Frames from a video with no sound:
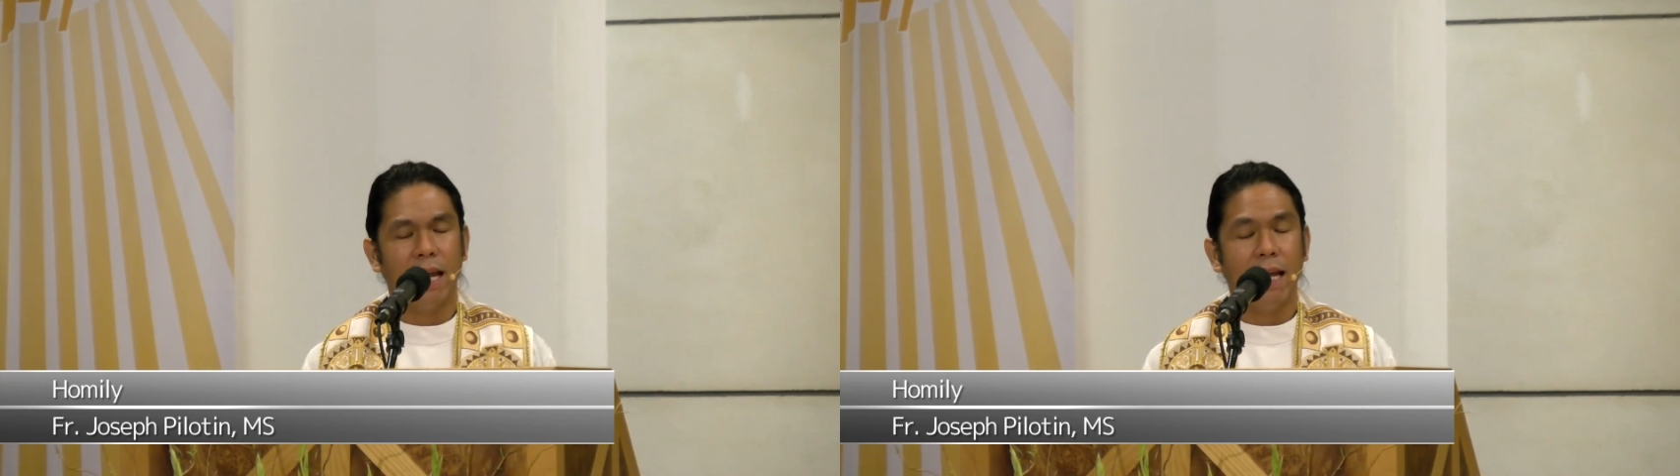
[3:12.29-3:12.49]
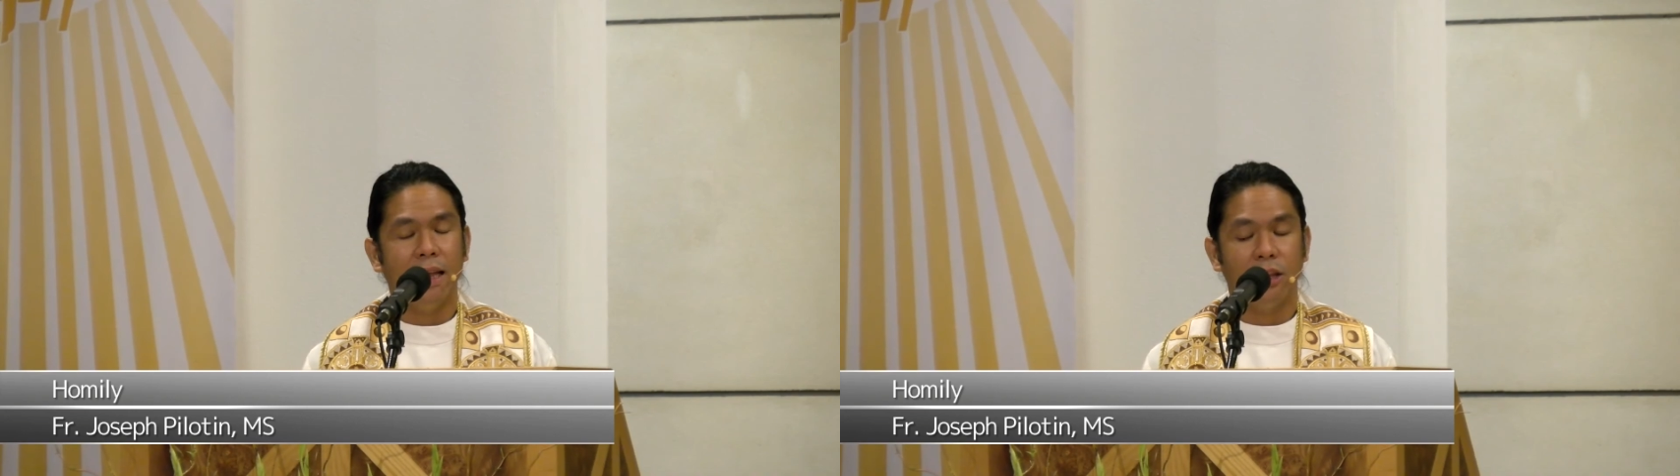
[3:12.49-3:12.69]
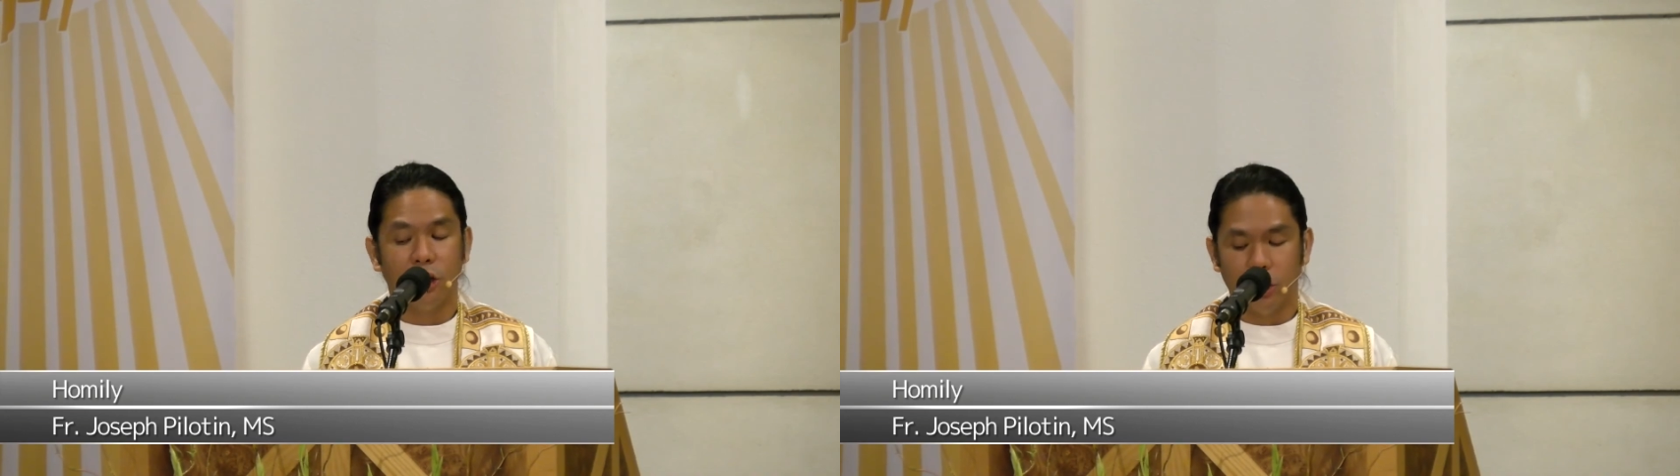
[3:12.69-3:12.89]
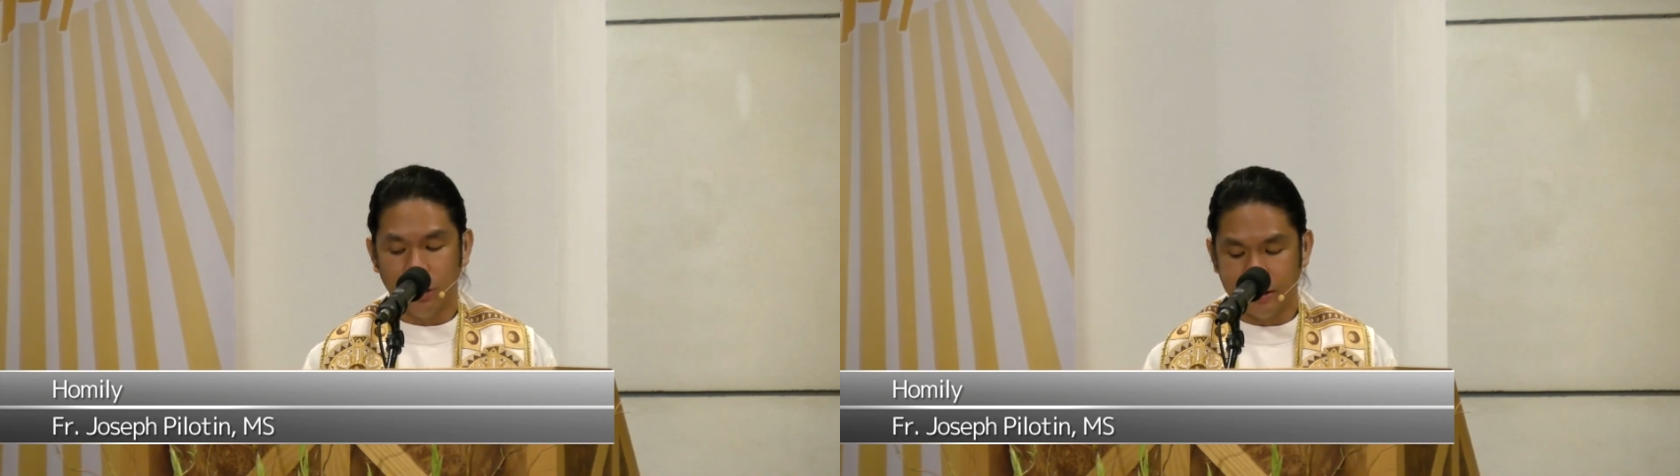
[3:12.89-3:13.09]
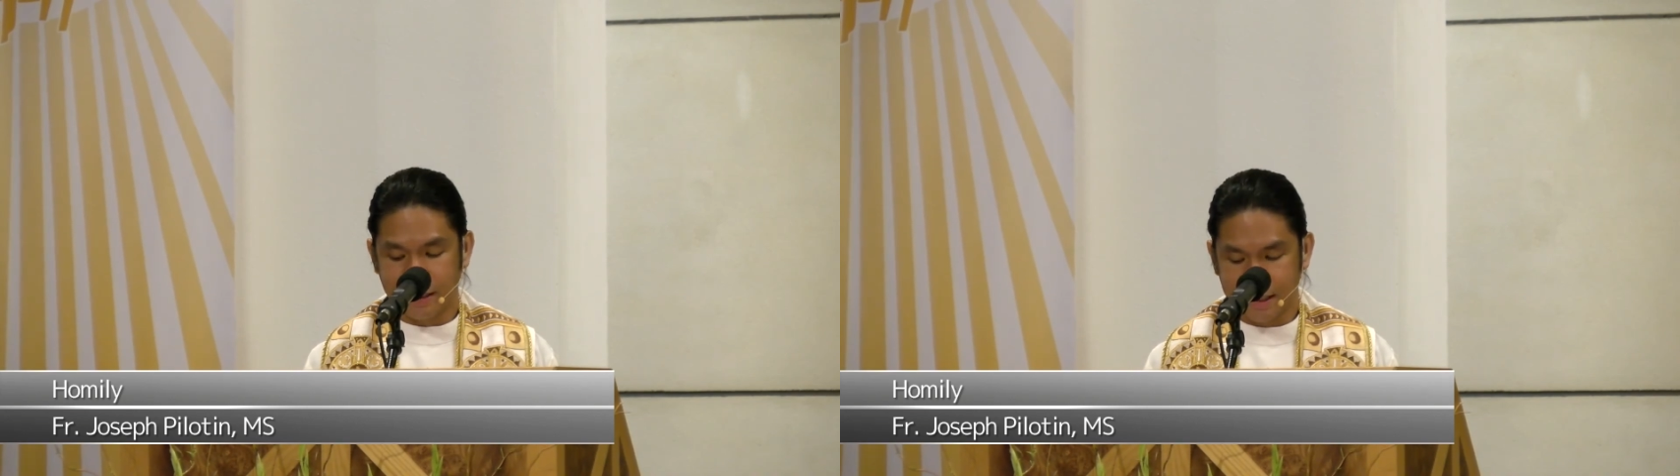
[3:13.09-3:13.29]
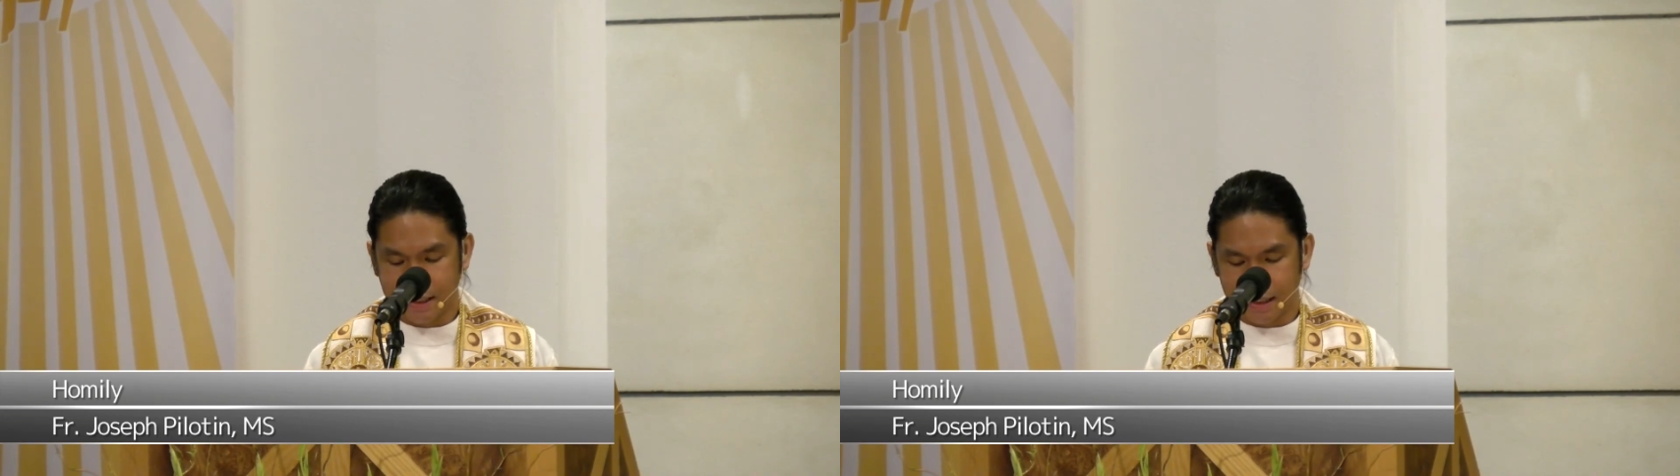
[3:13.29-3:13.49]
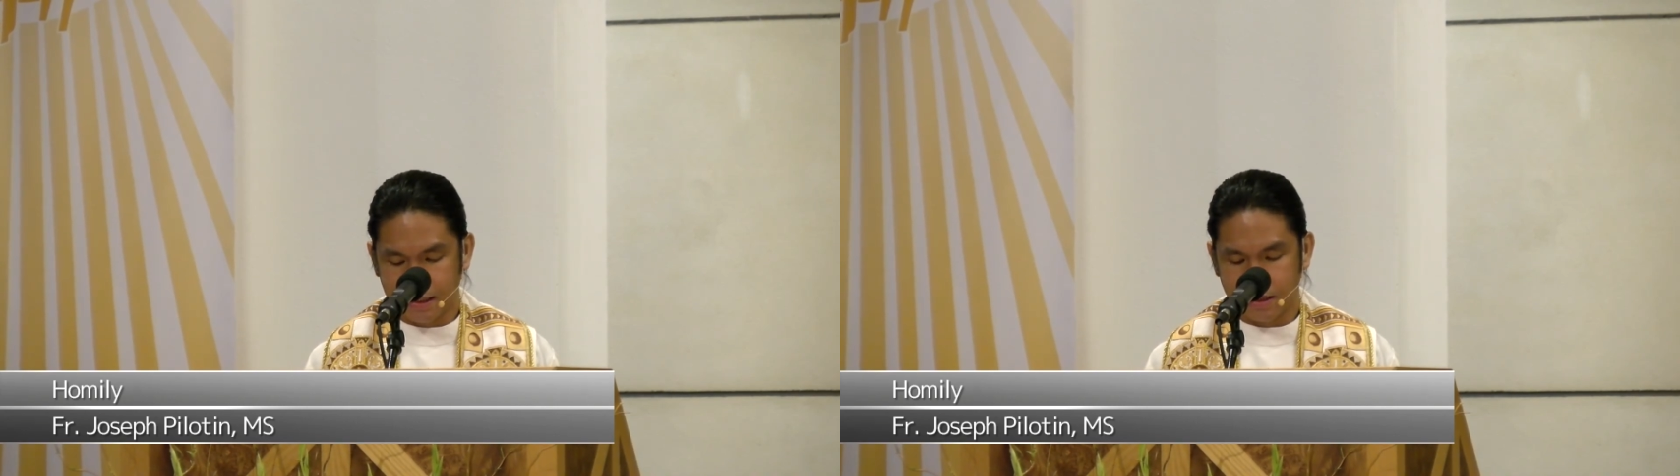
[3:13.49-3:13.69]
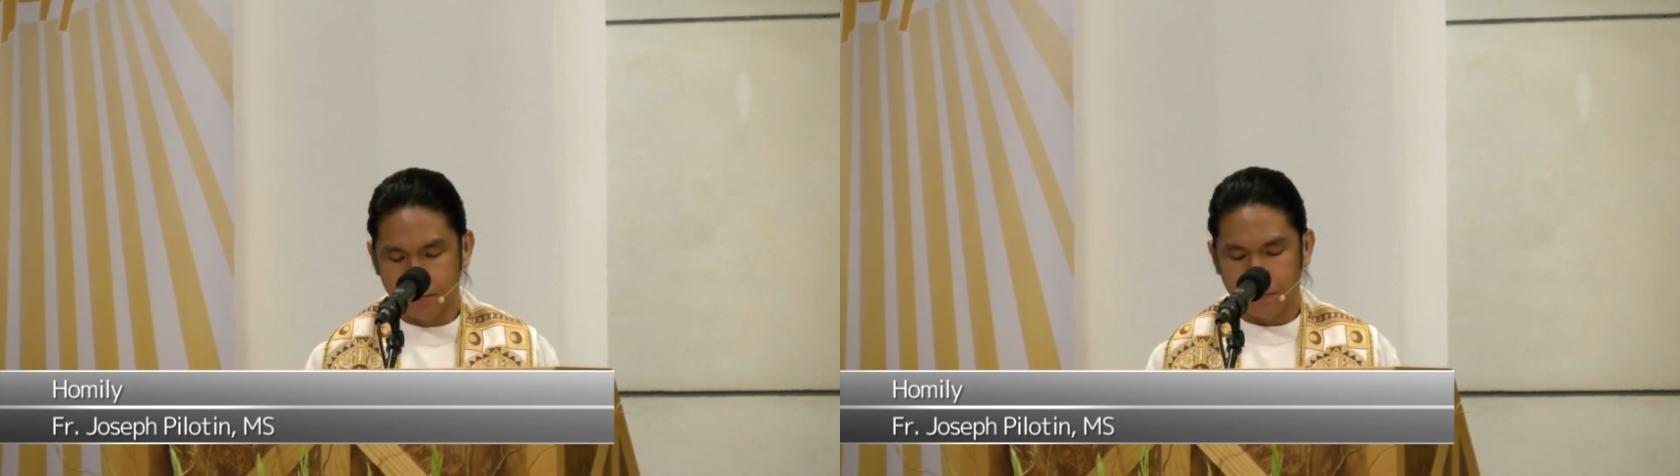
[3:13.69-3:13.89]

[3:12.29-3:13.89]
and consistent.